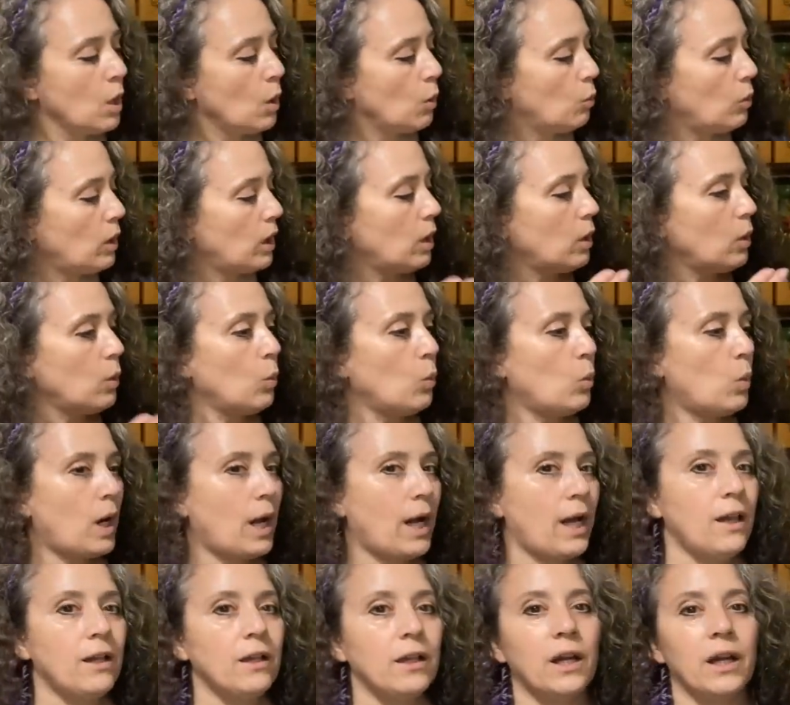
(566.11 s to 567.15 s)
Well,
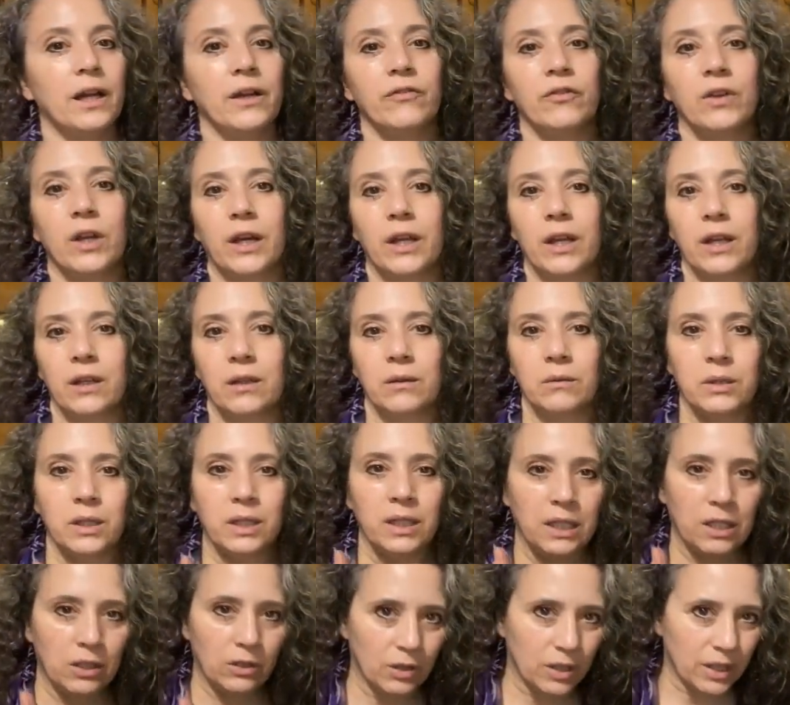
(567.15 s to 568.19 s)
while I've got it,
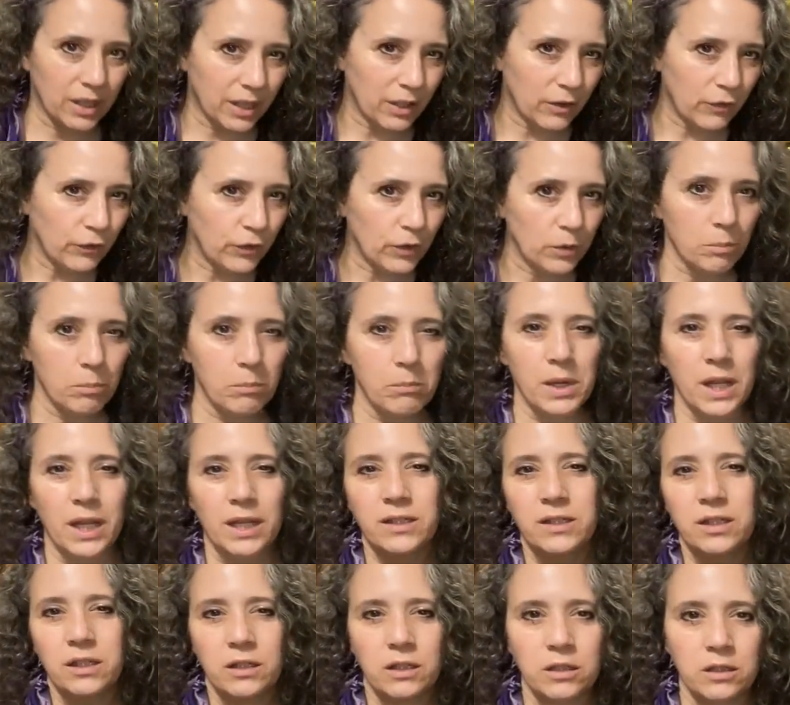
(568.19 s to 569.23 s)
you know, kind of
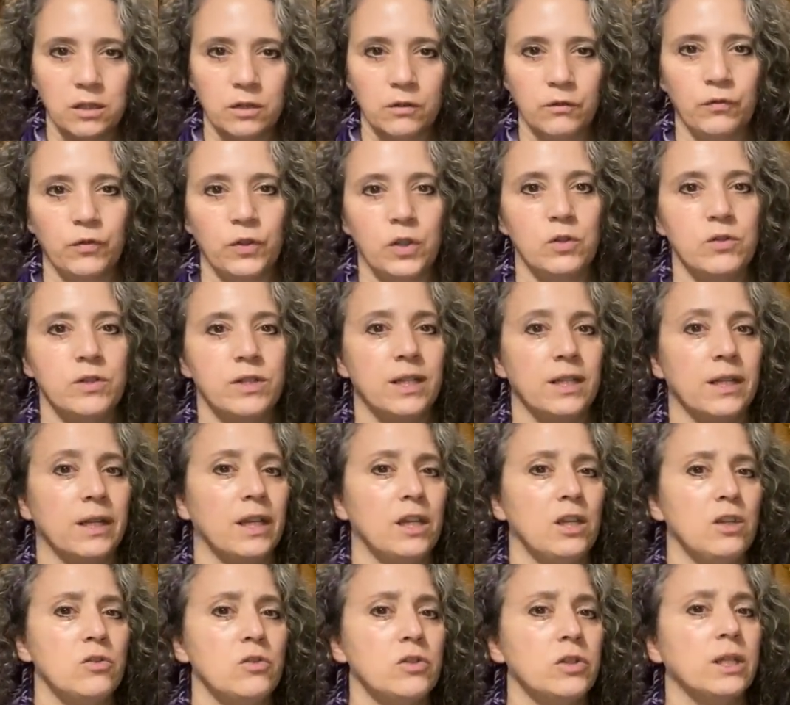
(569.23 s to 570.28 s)
fermenting and infusing, I
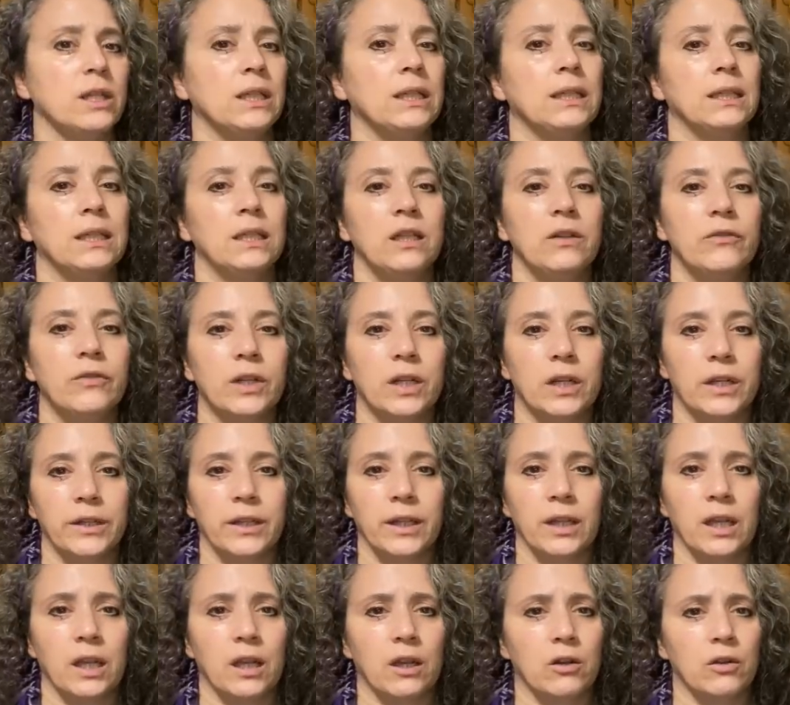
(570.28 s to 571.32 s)
usually leave it on
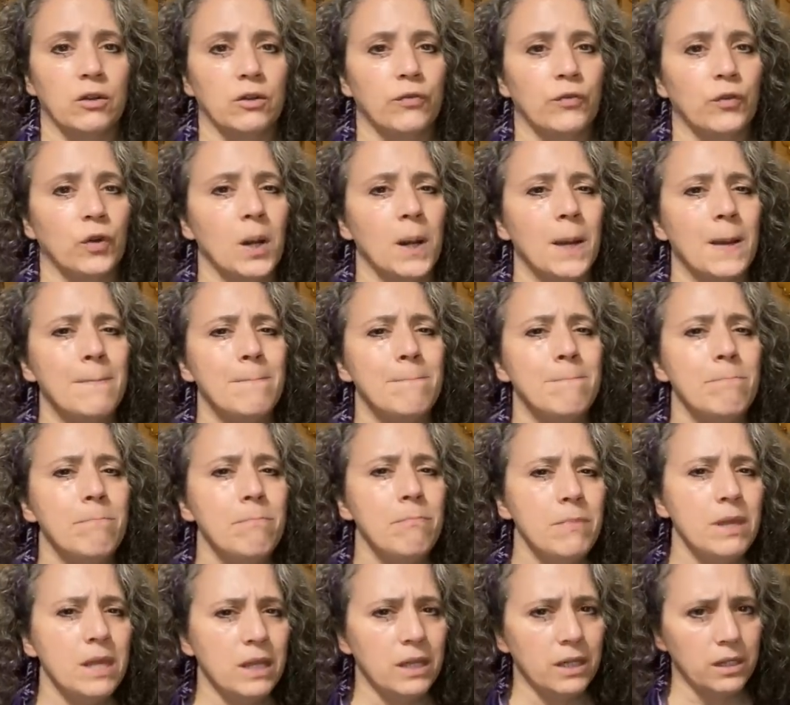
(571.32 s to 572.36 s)
the counter for a
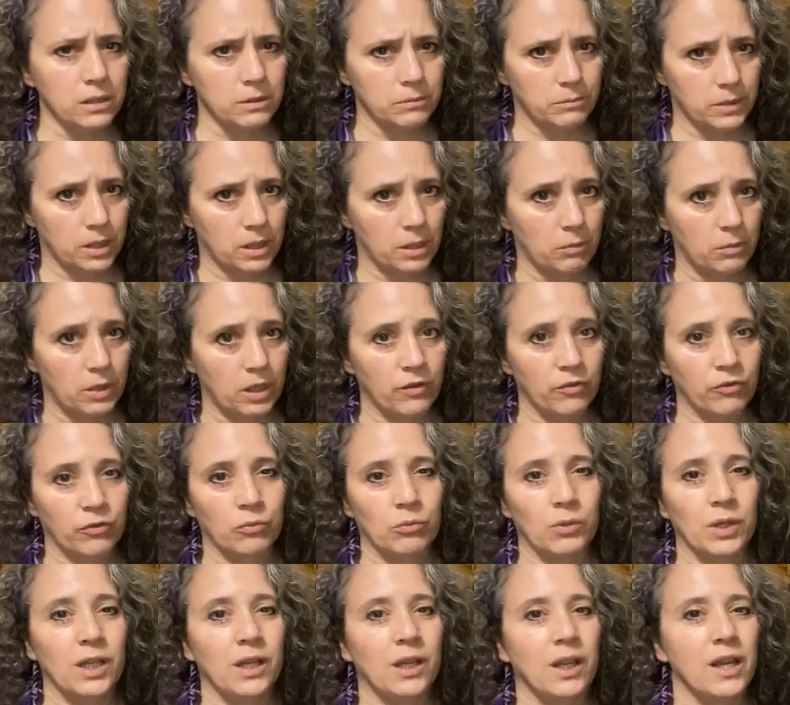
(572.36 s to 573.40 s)
minimum of
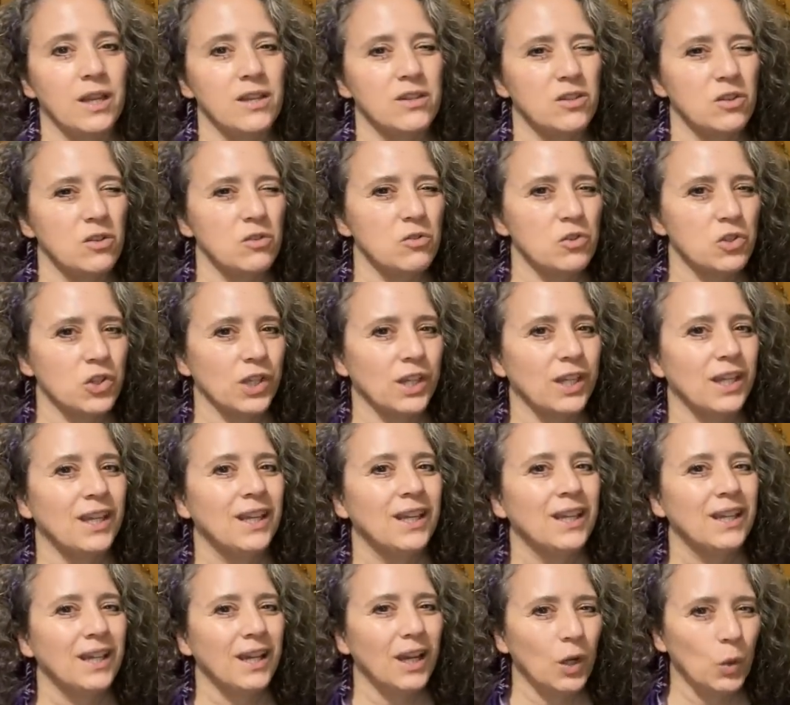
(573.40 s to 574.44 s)
three days, usually
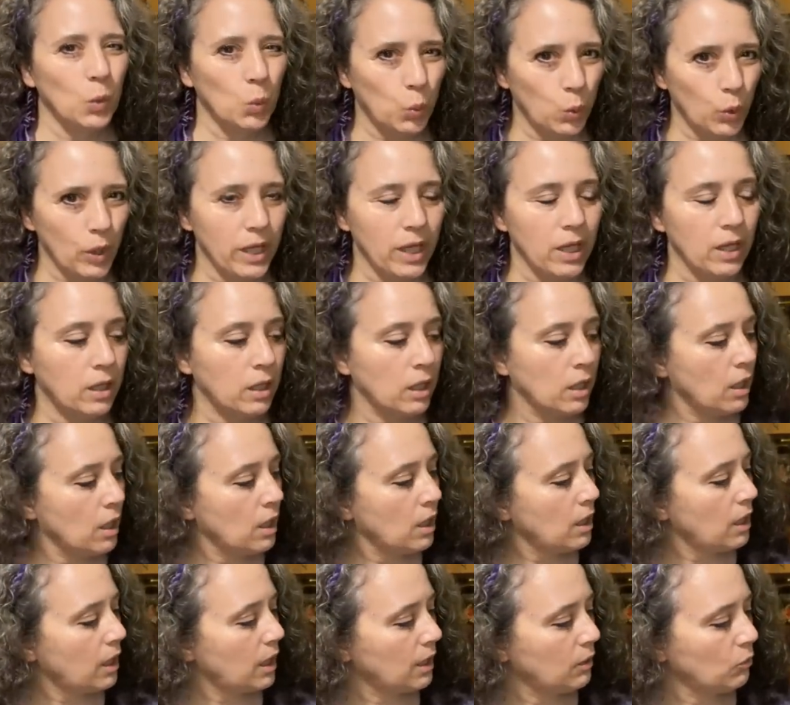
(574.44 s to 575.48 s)
a week,
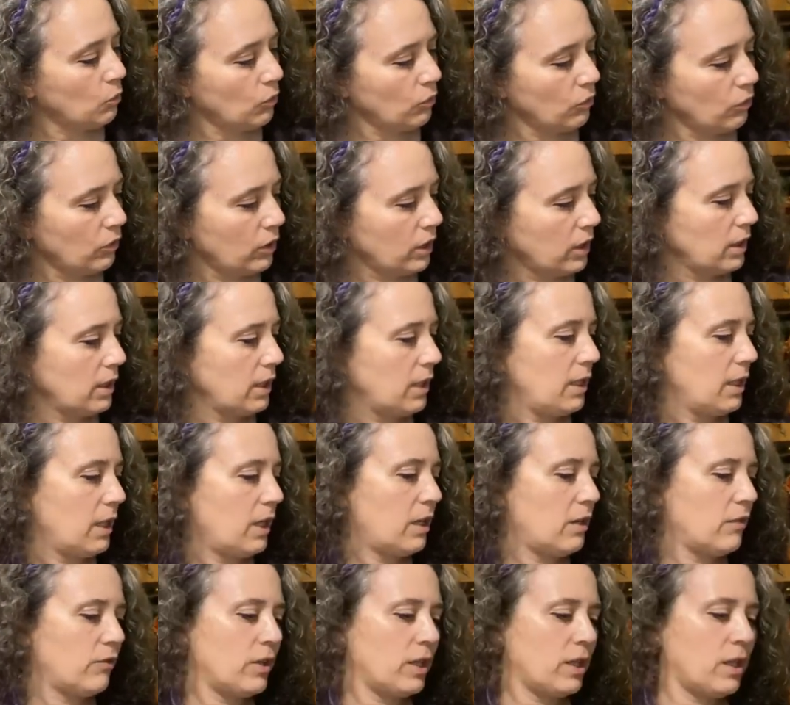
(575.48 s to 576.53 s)
and really
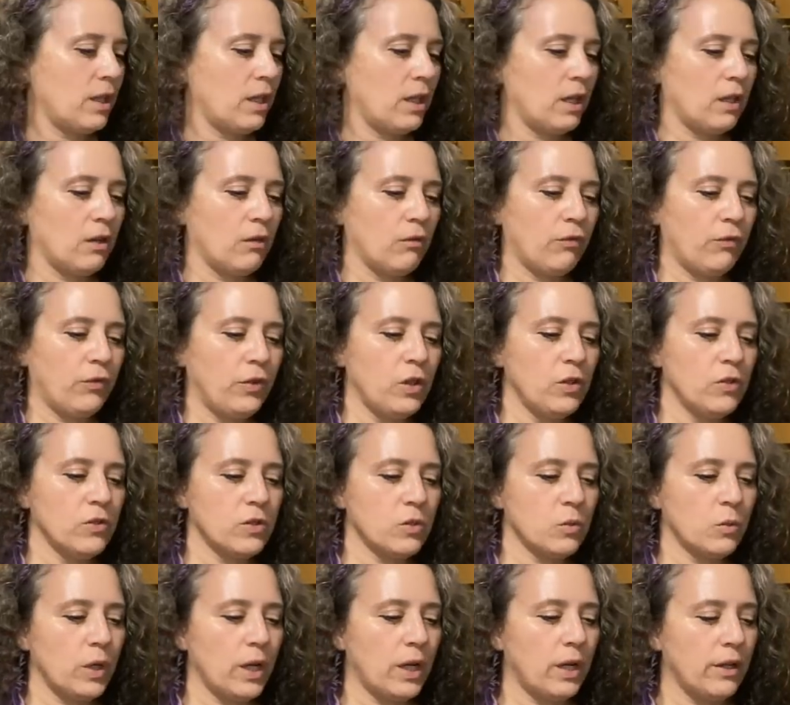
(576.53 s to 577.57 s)
let everything
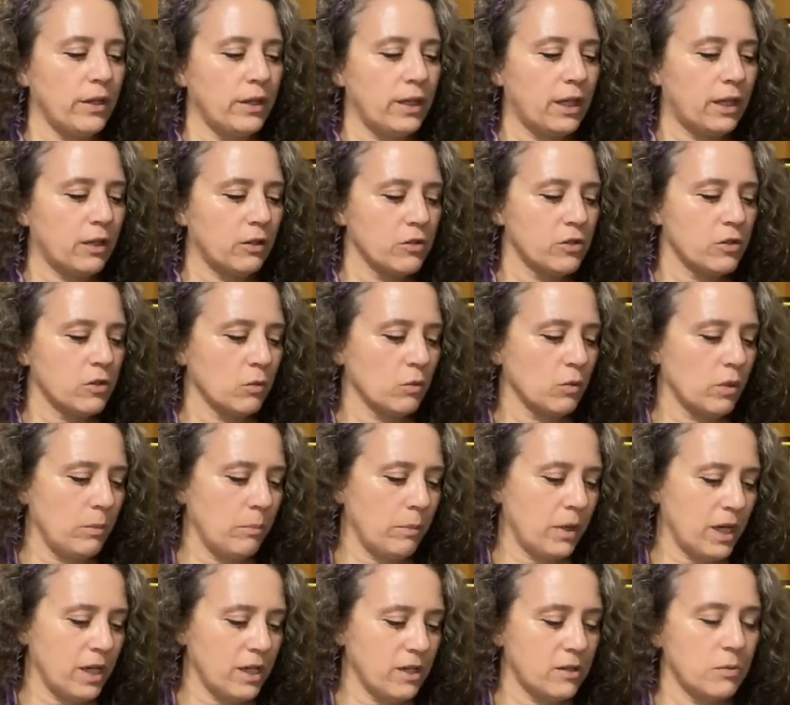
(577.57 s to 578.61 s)
infuse well. And that also
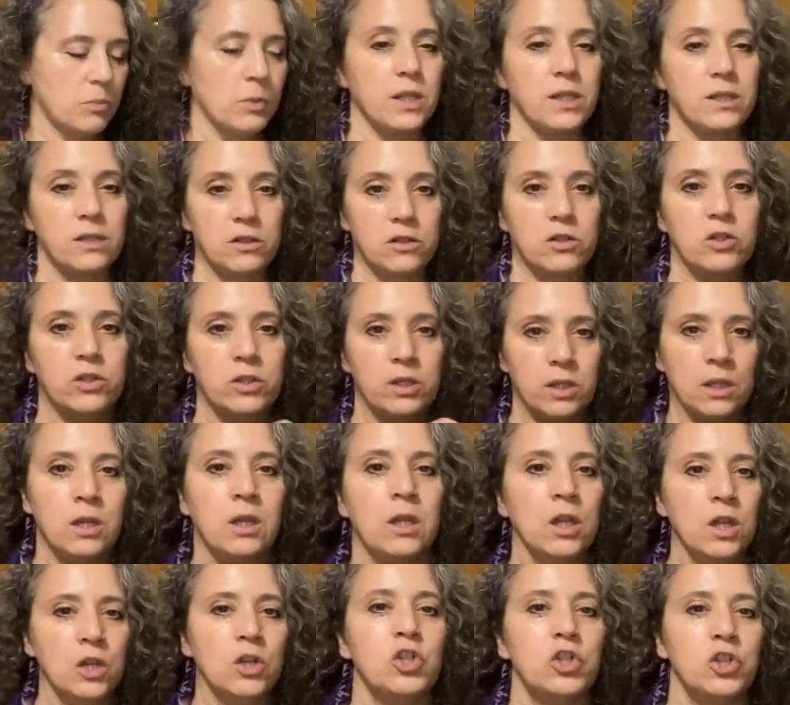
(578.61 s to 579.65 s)
reminds me to just
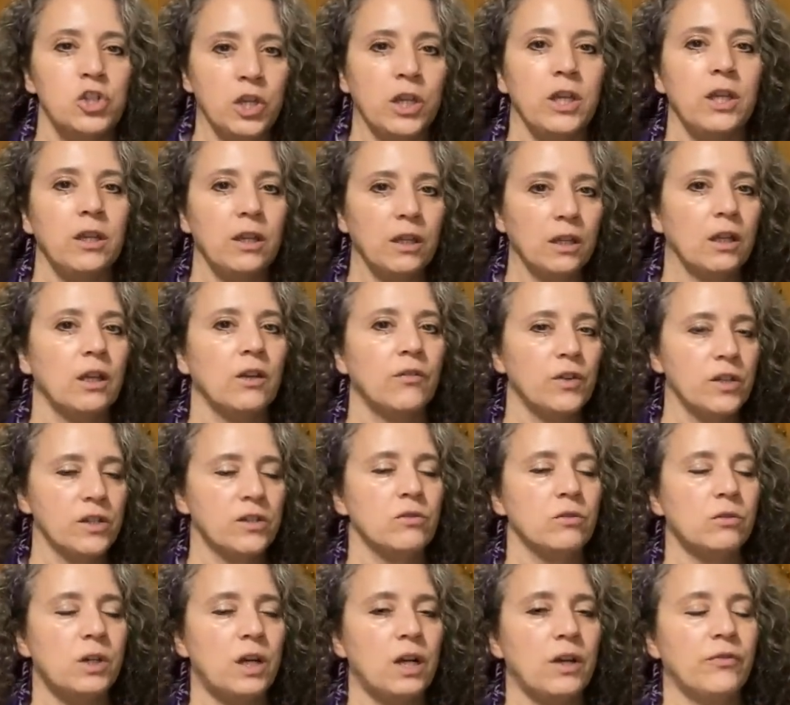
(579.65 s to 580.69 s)
shake it every
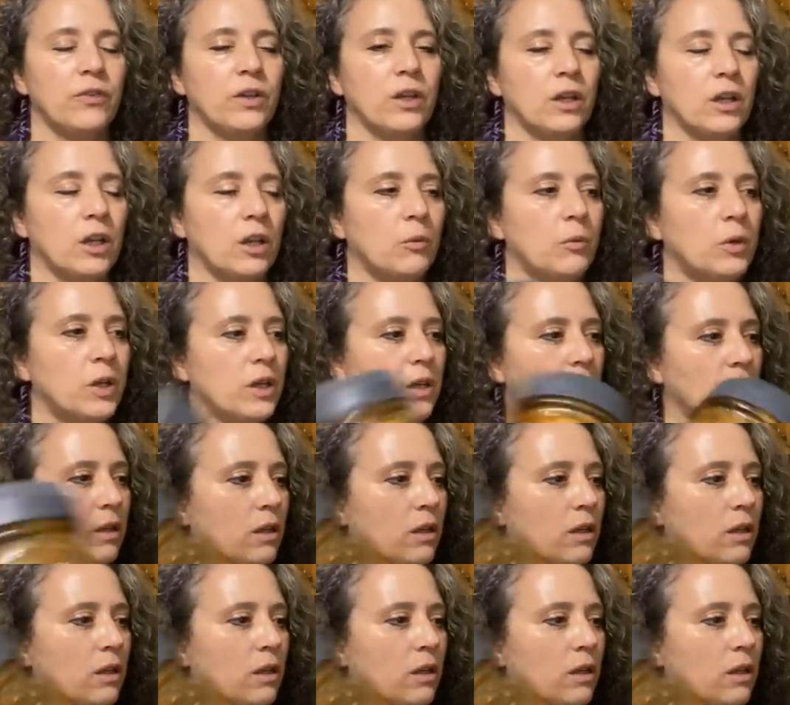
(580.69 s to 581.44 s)
so often. I want you to